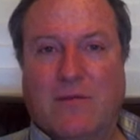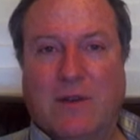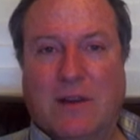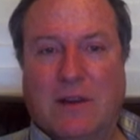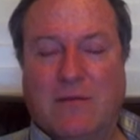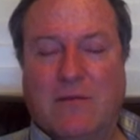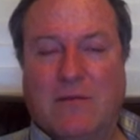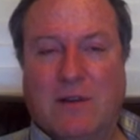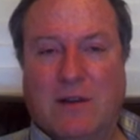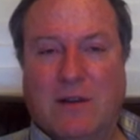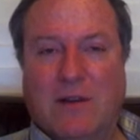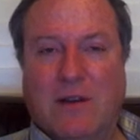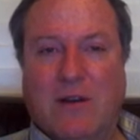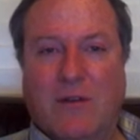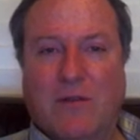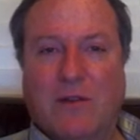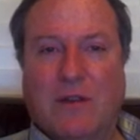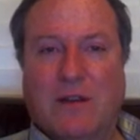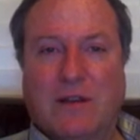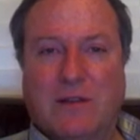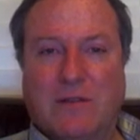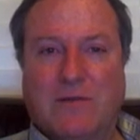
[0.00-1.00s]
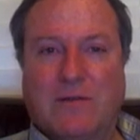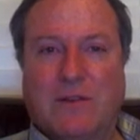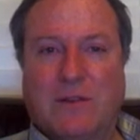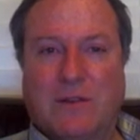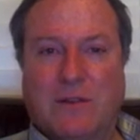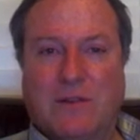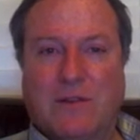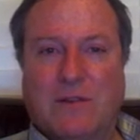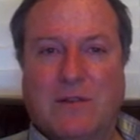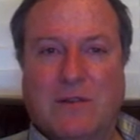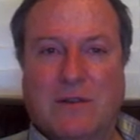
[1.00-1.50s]
We, we know this for
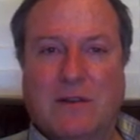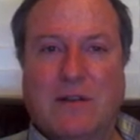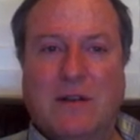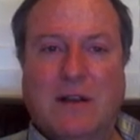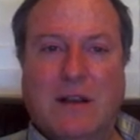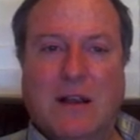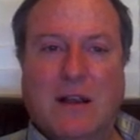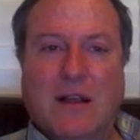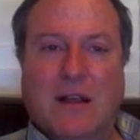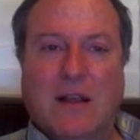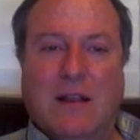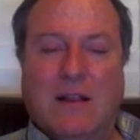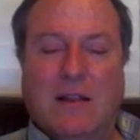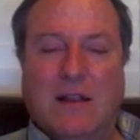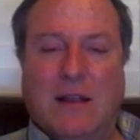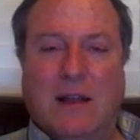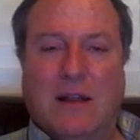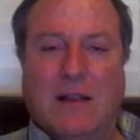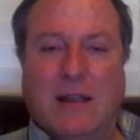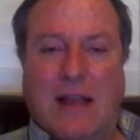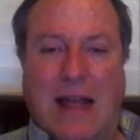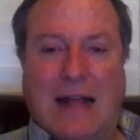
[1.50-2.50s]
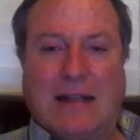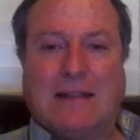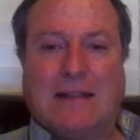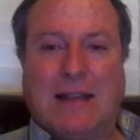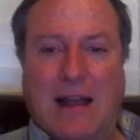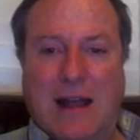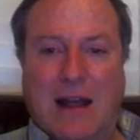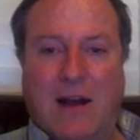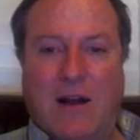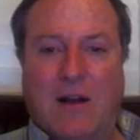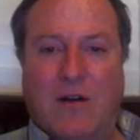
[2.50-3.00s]
certain that that's
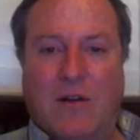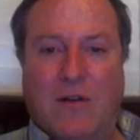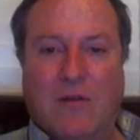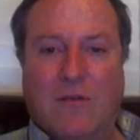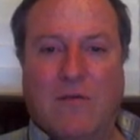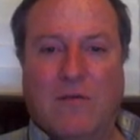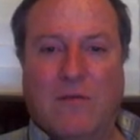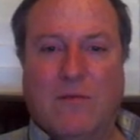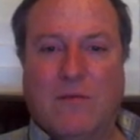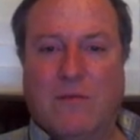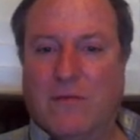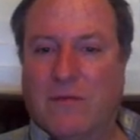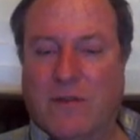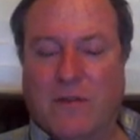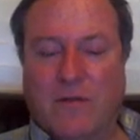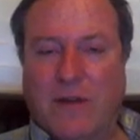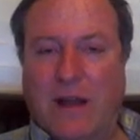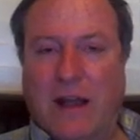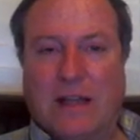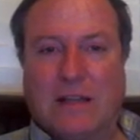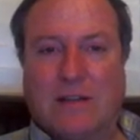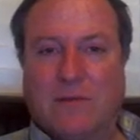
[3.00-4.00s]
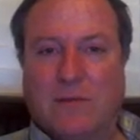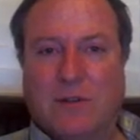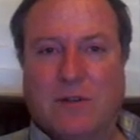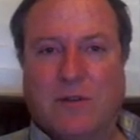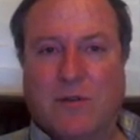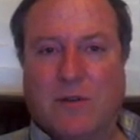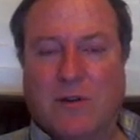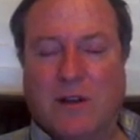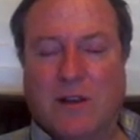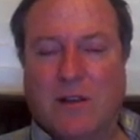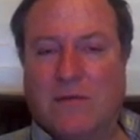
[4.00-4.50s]
how the vast
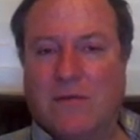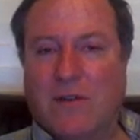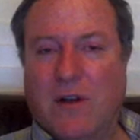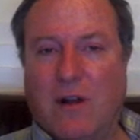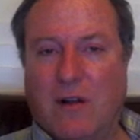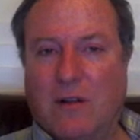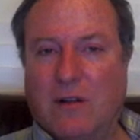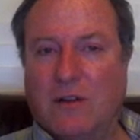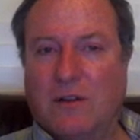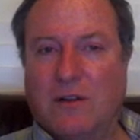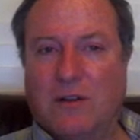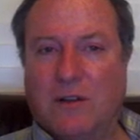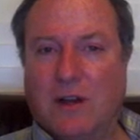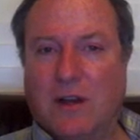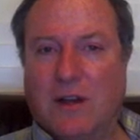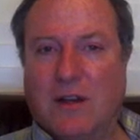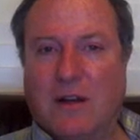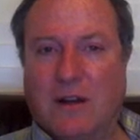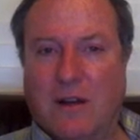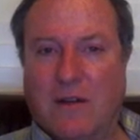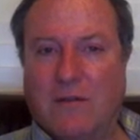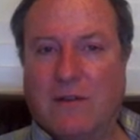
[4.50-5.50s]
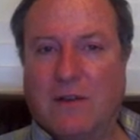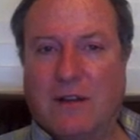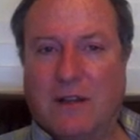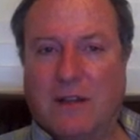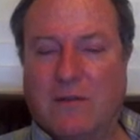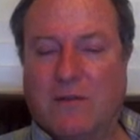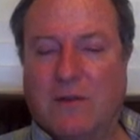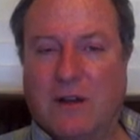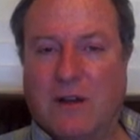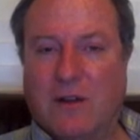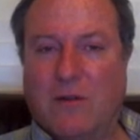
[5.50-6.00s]
majority of knowledge and
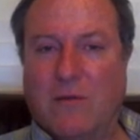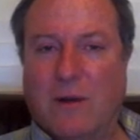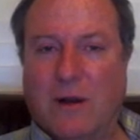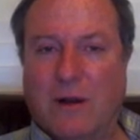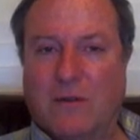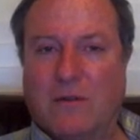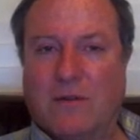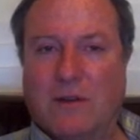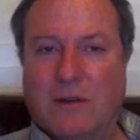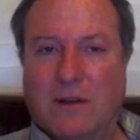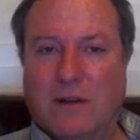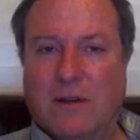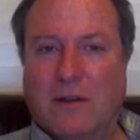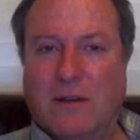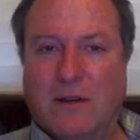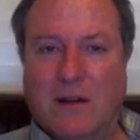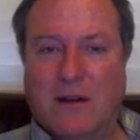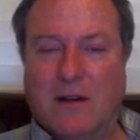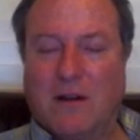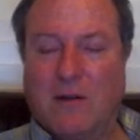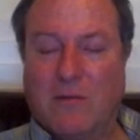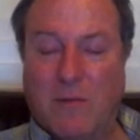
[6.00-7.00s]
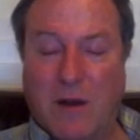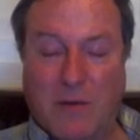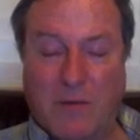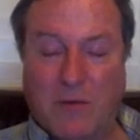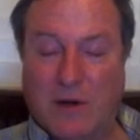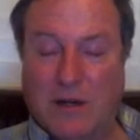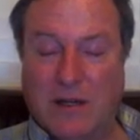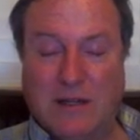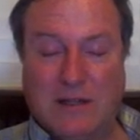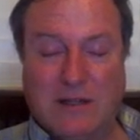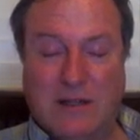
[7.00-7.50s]
everything we know about in, in our
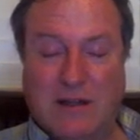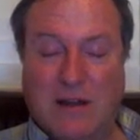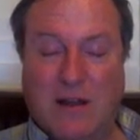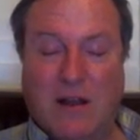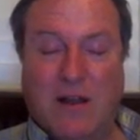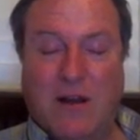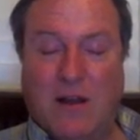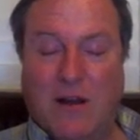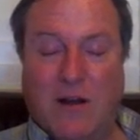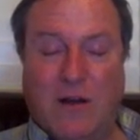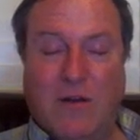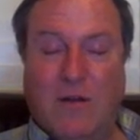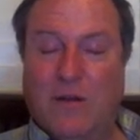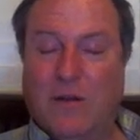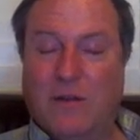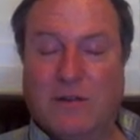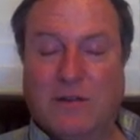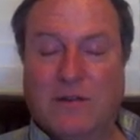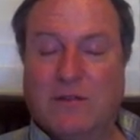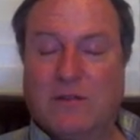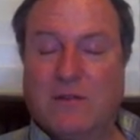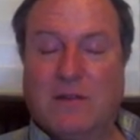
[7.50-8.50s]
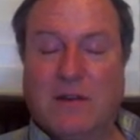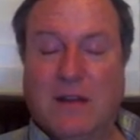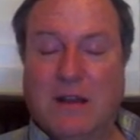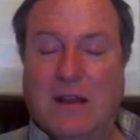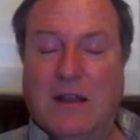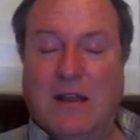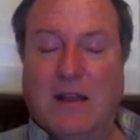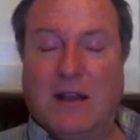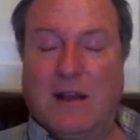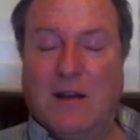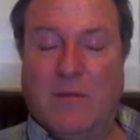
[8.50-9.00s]
memories, all those
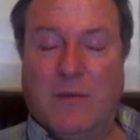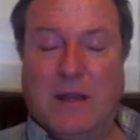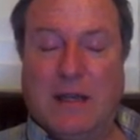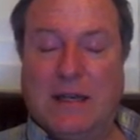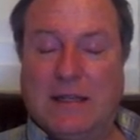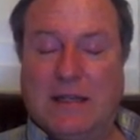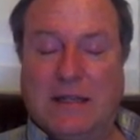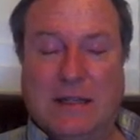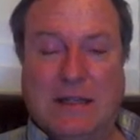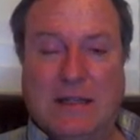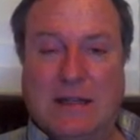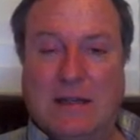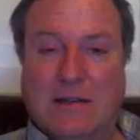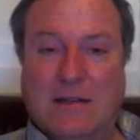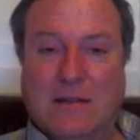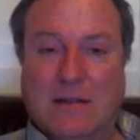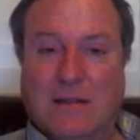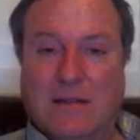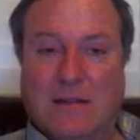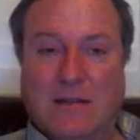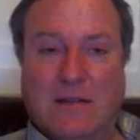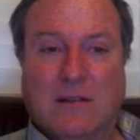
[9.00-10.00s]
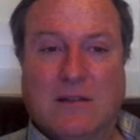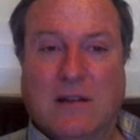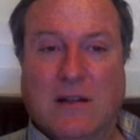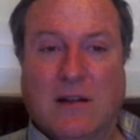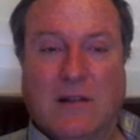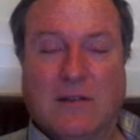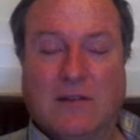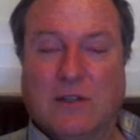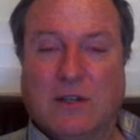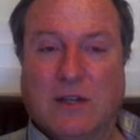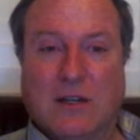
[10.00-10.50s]
amazing
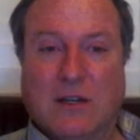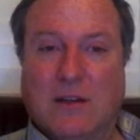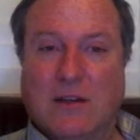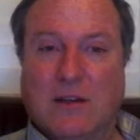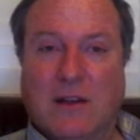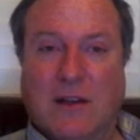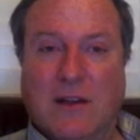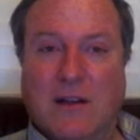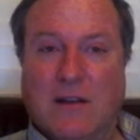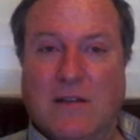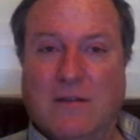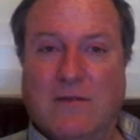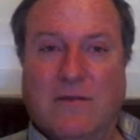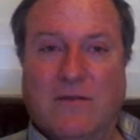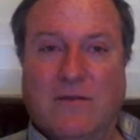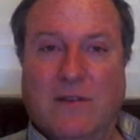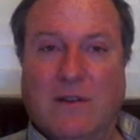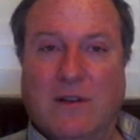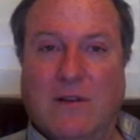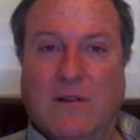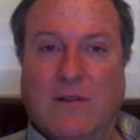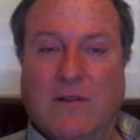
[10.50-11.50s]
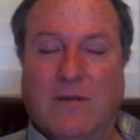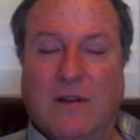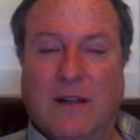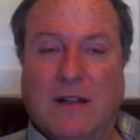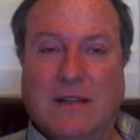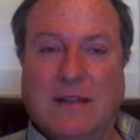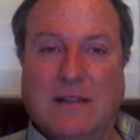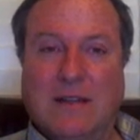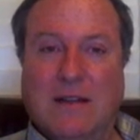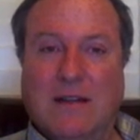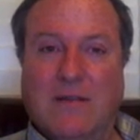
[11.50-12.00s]
nostalgic kind of you know
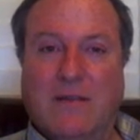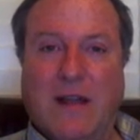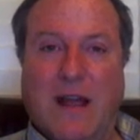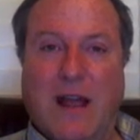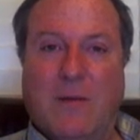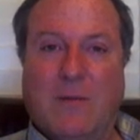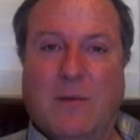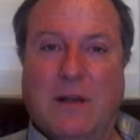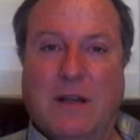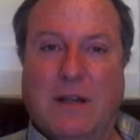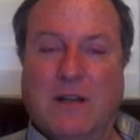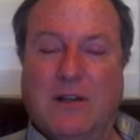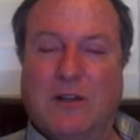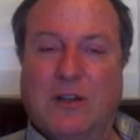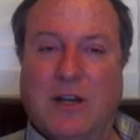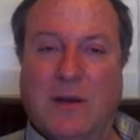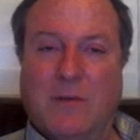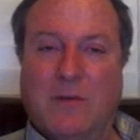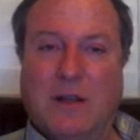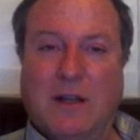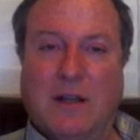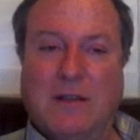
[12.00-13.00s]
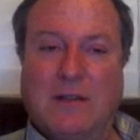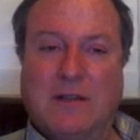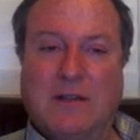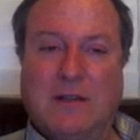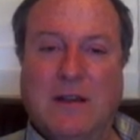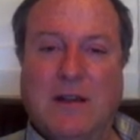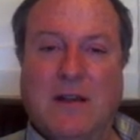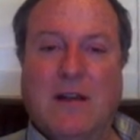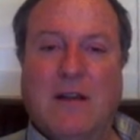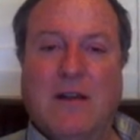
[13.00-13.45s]
events that have happened and shaped us